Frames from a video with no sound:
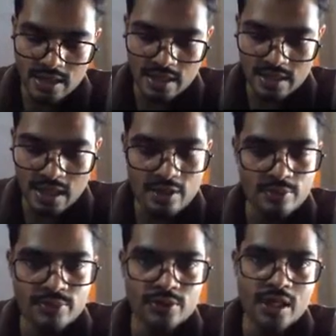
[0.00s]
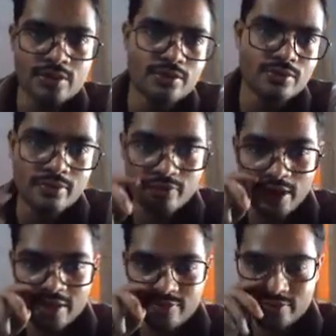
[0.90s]
And I hope, no doubt, you would
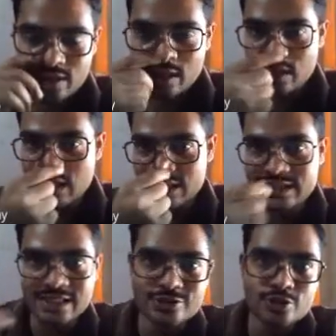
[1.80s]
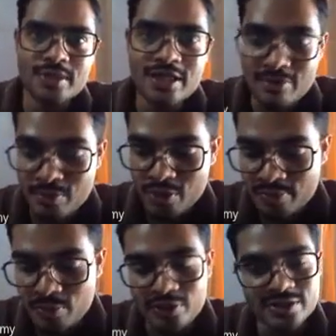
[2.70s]
define uh, us as to be more
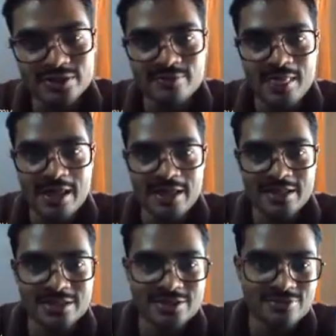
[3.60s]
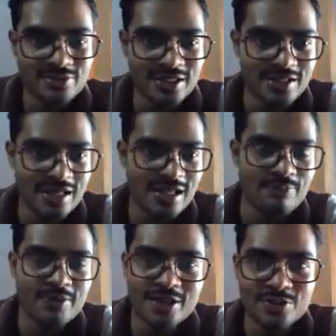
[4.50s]
important uh, in this field,
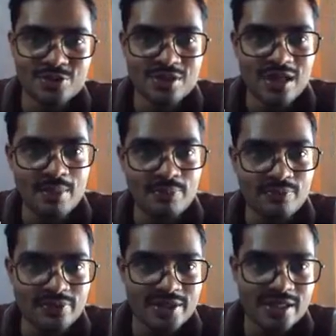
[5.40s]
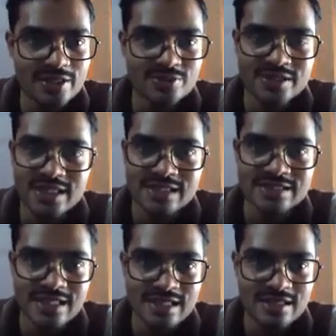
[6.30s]
helping you to come up with the new
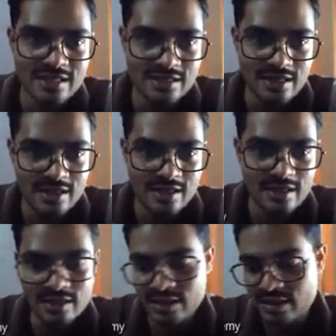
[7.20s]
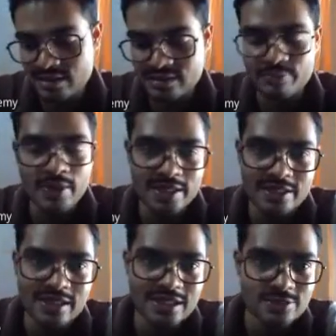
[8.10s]
skills and the
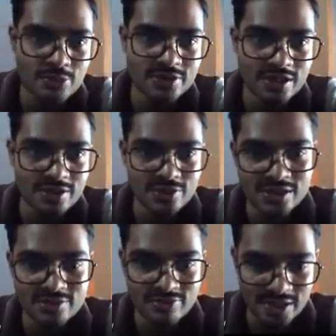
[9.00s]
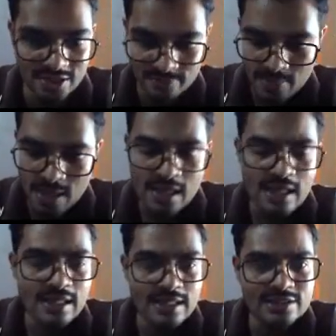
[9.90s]
practical exposure to this field.
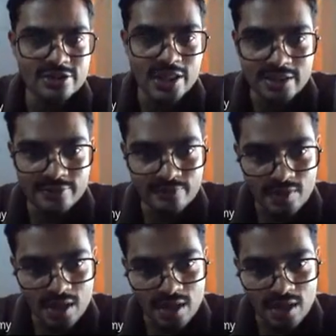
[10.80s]
Let's start.